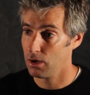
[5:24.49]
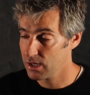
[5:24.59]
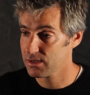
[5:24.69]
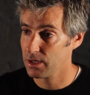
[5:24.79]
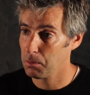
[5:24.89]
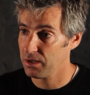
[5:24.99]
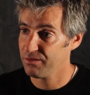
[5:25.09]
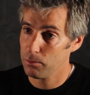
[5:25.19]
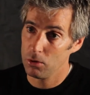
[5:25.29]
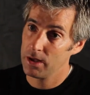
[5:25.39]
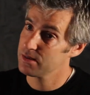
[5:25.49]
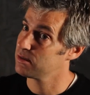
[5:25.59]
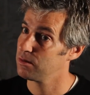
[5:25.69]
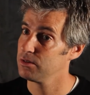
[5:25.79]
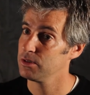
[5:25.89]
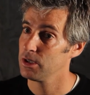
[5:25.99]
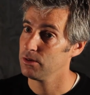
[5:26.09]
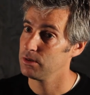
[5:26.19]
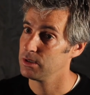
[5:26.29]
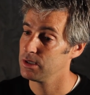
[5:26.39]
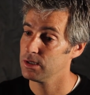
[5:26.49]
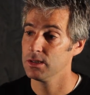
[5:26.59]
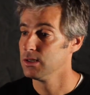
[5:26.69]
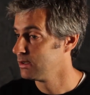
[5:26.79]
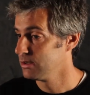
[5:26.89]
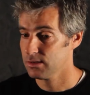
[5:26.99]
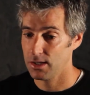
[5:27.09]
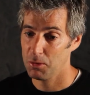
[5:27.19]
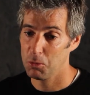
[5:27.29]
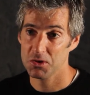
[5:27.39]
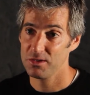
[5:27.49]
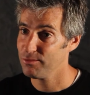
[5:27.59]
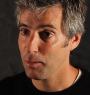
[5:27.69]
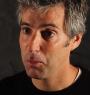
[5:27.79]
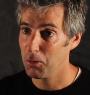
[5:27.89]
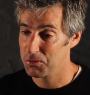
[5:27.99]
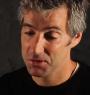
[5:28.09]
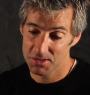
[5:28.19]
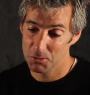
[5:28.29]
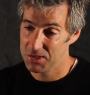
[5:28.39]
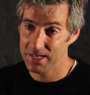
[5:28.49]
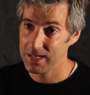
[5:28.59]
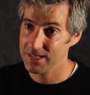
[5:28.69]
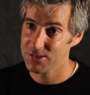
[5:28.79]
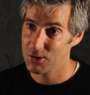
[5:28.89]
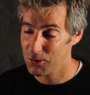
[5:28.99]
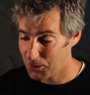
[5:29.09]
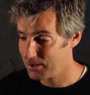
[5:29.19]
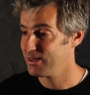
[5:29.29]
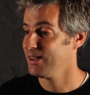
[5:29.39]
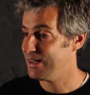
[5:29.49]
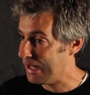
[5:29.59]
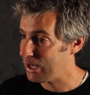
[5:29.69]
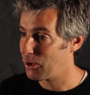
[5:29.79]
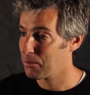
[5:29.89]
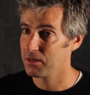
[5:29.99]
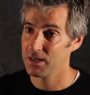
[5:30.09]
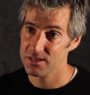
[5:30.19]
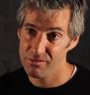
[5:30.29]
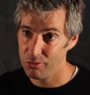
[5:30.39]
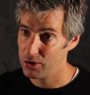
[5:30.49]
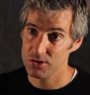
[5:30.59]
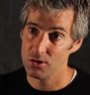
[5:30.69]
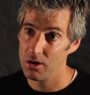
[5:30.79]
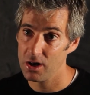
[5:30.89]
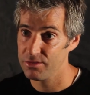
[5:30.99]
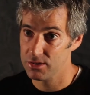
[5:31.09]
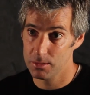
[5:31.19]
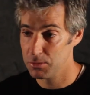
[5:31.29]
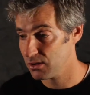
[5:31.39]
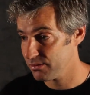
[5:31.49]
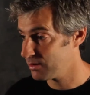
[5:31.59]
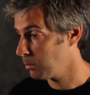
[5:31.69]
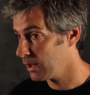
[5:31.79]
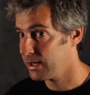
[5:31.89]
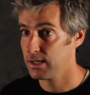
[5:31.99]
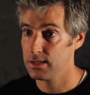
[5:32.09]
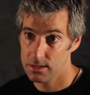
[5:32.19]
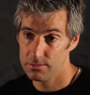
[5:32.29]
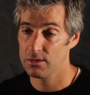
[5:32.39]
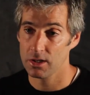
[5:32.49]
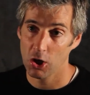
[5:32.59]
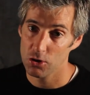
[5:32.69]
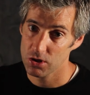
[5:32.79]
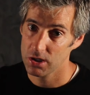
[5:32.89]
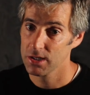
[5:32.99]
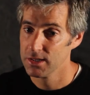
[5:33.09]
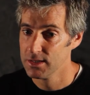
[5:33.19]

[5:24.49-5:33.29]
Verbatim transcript: I started playing football at seven. You know, and then started watching football since I was a kid. So a lot of things influence your life in terms of the playing and in terms of the coaching.